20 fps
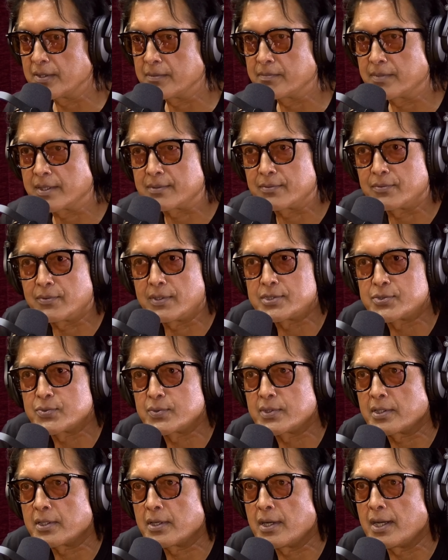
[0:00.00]
But once we
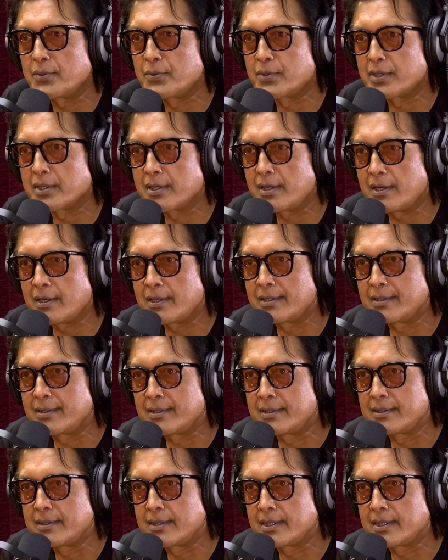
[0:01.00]
are gone, we're gone.